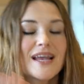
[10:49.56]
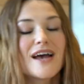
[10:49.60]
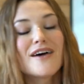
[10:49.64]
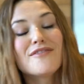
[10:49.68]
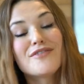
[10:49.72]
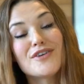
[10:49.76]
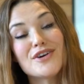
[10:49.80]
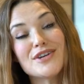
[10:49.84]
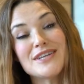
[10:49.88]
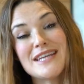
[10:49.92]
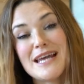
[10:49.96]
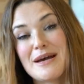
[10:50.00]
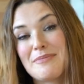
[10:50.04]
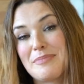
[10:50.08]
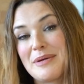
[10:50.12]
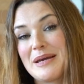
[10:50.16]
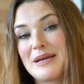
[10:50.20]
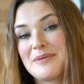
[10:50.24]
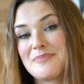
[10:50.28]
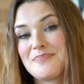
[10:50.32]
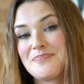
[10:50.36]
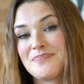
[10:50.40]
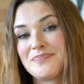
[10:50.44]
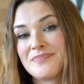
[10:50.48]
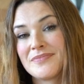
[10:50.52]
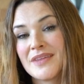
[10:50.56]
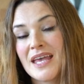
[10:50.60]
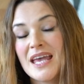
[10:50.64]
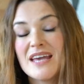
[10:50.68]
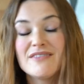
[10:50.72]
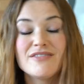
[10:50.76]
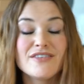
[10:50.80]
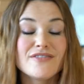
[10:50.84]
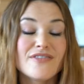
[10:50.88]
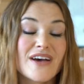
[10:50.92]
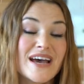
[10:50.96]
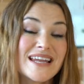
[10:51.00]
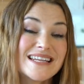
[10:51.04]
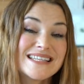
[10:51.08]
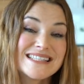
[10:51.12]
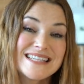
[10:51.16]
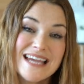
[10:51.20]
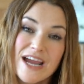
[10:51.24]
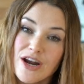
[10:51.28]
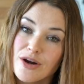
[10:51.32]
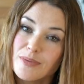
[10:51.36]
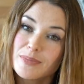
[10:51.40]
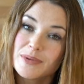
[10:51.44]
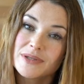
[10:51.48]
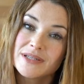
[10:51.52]
avoid napping. If you've had a
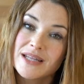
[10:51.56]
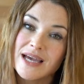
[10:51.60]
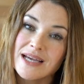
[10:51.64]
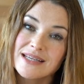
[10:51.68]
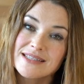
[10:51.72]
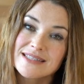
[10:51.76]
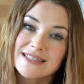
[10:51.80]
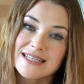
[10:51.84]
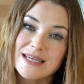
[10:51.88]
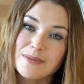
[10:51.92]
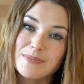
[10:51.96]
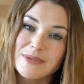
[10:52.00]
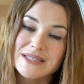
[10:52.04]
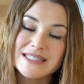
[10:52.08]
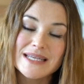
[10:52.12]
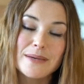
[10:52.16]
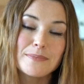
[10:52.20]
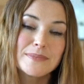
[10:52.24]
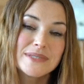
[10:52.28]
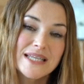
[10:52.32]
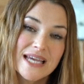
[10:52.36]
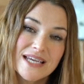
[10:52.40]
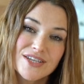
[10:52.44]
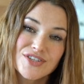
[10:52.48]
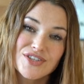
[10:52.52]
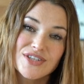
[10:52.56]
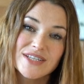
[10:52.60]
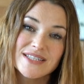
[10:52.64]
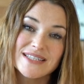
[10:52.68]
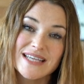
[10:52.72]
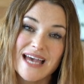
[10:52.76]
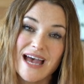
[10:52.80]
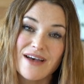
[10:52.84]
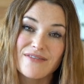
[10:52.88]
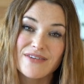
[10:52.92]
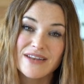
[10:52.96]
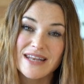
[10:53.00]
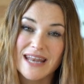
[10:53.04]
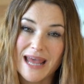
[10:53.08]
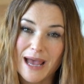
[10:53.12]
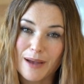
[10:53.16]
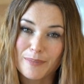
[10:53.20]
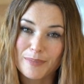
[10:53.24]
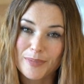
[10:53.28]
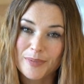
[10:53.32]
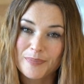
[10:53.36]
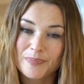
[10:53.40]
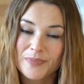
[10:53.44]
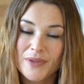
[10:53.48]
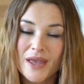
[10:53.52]
terrible night's sleep, the temptation is to have a
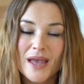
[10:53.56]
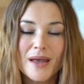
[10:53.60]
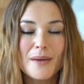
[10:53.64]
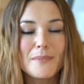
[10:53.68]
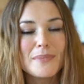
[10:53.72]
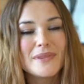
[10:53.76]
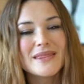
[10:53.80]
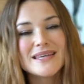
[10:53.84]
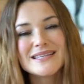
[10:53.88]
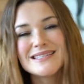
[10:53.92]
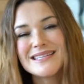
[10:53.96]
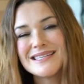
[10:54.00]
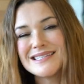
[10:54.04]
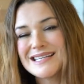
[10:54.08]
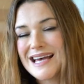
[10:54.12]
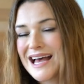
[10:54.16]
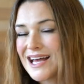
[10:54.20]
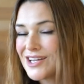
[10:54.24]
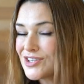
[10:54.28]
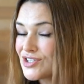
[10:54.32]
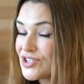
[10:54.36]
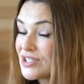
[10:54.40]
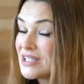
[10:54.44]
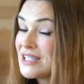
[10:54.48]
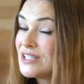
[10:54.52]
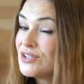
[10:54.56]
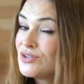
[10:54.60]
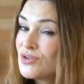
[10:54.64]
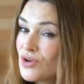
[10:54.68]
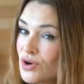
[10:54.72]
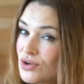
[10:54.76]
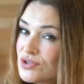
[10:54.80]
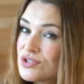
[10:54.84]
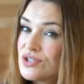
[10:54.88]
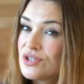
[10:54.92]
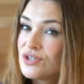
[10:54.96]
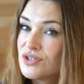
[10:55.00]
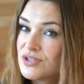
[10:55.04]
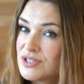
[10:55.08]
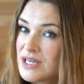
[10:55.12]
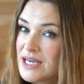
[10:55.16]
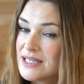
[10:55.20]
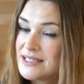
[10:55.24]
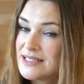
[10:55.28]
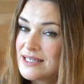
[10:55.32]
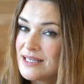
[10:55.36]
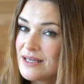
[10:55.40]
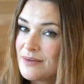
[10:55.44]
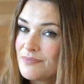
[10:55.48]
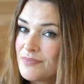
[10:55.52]
nap. But this is actually not a good
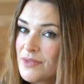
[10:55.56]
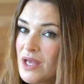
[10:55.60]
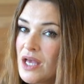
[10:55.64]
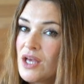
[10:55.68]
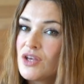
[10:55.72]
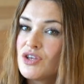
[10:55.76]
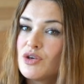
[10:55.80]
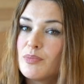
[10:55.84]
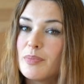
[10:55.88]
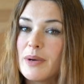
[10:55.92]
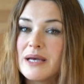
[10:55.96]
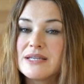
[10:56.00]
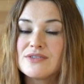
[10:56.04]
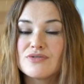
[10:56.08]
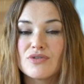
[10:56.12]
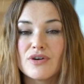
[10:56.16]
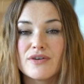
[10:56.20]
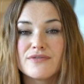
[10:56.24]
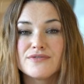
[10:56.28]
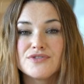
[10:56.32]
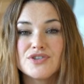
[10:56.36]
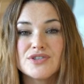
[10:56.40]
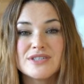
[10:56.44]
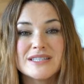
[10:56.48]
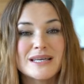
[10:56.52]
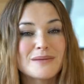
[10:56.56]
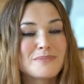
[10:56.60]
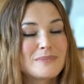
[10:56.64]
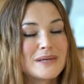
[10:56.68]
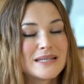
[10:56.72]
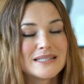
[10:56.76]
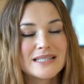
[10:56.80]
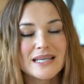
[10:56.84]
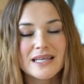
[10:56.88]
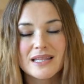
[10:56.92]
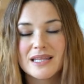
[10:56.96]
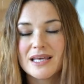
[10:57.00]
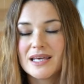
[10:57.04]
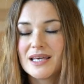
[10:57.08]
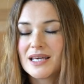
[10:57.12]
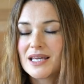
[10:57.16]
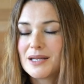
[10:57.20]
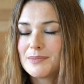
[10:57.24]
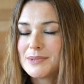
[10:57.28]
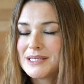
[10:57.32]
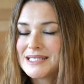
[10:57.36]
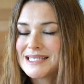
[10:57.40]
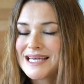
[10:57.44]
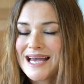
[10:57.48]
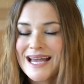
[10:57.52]
idea. You're better off just admitting that you're going
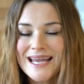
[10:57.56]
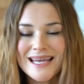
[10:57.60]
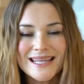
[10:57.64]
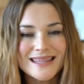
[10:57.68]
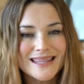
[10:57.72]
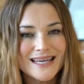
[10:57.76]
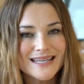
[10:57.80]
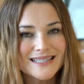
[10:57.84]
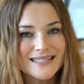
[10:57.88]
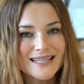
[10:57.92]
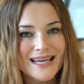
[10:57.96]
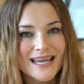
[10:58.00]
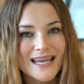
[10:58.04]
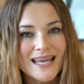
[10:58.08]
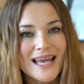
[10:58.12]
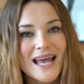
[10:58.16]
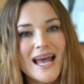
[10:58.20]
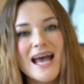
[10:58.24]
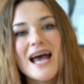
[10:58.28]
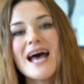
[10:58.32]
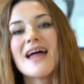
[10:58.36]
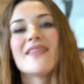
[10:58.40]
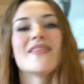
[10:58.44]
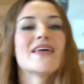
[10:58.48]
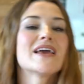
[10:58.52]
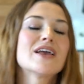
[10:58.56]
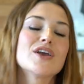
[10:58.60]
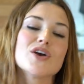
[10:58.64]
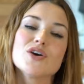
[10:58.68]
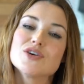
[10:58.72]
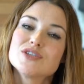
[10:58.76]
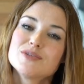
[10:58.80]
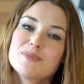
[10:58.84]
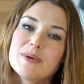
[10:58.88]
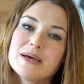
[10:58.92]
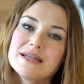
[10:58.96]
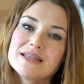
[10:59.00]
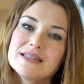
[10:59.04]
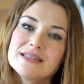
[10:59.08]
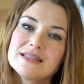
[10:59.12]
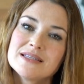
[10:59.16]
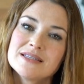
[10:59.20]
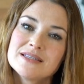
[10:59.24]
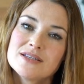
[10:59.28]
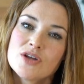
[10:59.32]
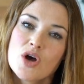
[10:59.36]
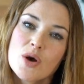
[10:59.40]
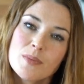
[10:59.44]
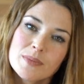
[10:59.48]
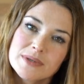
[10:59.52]
to be tired that day and then go to bed at the
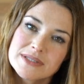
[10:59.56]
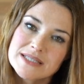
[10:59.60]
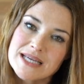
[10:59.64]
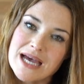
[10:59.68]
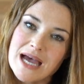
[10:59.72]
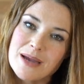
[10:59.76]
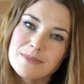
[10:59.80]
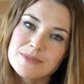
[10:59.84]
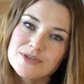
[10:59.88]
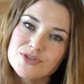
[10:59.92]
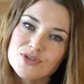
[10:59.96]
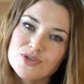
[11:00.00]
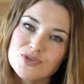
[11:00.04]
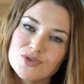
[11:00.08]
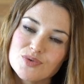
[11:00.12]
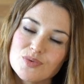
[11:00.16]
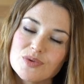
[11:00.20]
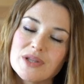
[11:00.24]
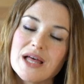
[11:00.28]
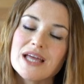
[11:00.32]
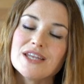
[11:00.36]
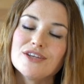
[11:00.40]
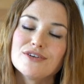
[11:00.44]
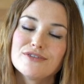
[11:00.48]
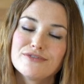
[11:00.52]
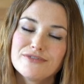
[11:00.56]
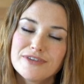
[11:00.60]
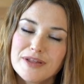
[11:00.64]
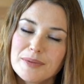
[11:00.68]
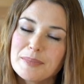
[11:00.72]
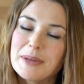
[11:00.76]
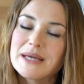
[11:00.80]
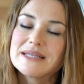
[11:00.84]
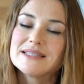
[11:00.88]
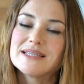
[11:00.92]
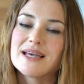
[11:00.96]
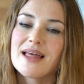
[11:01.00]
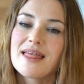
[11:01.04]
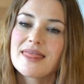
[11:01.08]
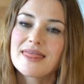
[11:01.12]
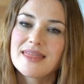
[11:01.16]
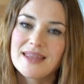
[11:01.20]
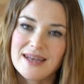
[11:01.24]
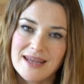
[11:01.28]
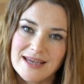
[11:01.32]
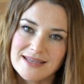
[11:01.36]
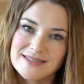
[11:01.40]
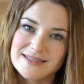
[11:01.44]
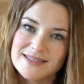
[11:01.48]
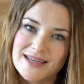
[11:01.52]
normal time as usual, and you'll feel better the
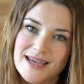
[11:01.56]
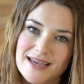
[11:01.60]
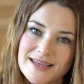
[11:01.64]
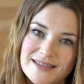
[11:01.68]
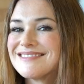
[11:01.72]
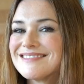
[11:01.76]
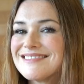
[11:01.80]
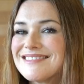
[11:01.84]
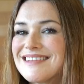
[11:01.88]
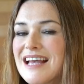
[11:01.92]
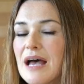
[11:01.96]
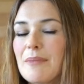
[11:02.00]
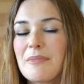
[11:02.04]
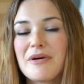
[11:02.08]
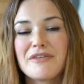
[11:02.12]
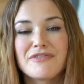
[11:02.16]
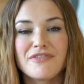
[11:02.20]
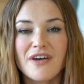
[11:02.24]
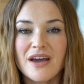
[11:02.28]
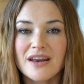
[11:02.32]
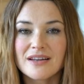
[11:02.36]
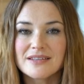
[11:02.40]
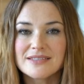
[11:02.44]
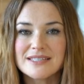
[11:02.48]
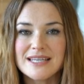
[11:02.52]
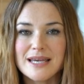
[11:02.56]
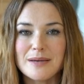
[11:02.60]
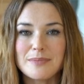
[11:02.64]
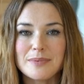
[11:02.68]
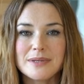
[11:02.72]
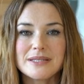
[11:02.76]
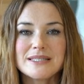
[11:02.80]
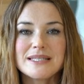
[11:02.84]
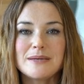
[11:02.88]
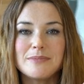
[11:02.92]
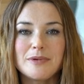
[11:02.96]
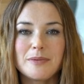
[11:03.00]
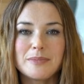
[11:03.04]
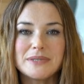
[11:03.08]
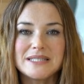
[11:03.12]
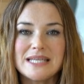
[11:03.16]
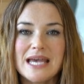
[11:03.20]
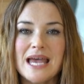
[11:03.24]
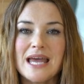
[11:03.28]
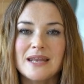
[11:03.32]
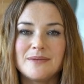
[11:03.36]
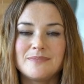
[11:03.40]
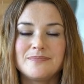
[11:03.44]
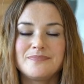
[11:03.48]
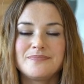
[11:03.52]
next day. And my final tip, tip number
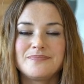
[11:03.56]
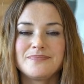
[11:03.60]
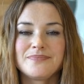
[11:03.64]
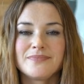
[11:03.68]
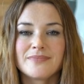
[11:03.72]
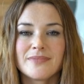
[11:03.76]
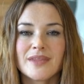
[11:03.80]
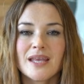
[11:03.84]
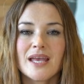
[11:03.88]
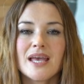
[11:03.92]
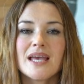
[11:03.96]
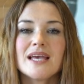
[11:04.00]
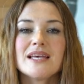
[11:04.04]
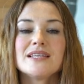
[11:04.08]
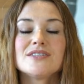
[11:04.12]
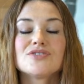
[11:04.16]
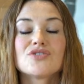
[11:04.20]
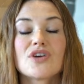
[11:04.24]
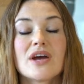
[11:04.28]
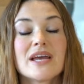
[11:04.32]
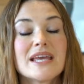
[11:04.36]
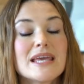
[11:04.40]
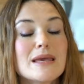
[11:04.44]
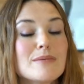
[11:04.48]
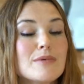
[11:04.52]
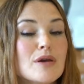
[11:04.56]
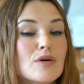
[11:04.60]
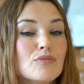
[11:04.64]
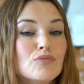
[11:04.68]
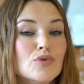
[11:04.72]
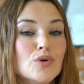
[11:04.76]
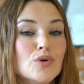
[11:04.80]
10, is try and keep your